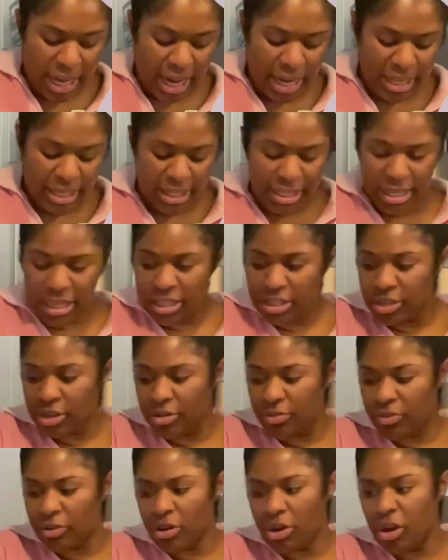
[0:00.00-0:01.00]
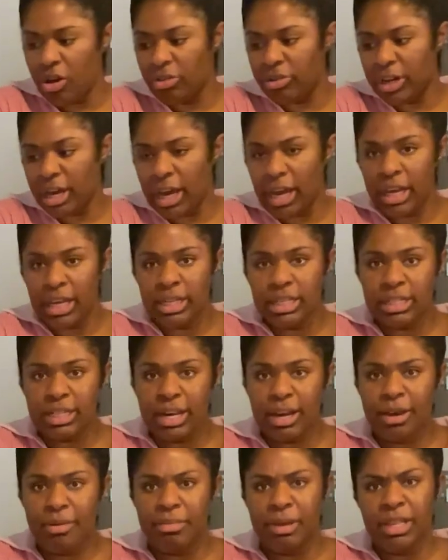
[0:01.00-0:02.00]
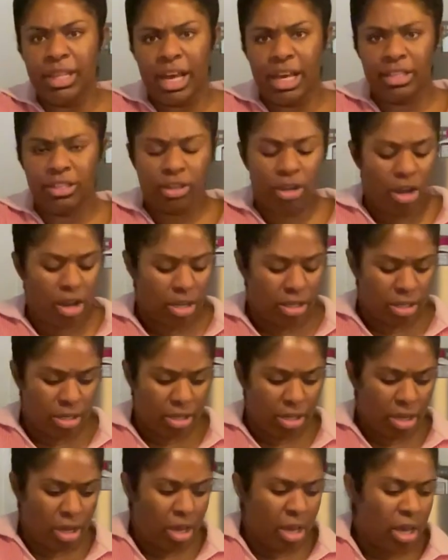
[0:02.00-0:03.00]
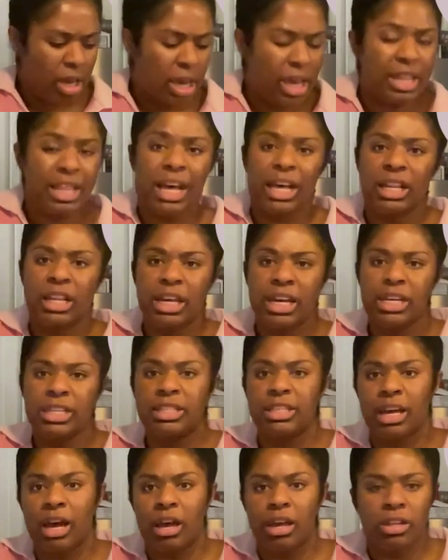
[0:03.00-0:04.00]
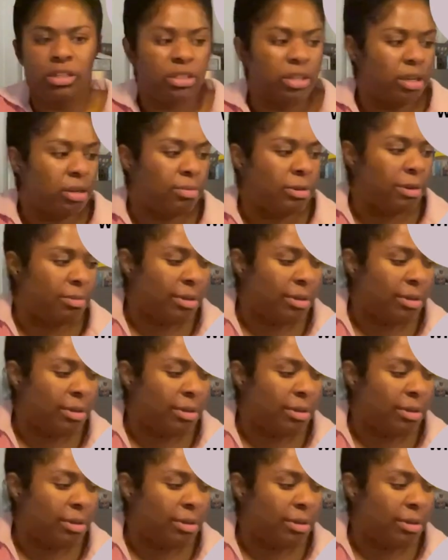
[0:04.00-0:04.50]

kind of sits over all night in that sauce, in that glaze, that is going to be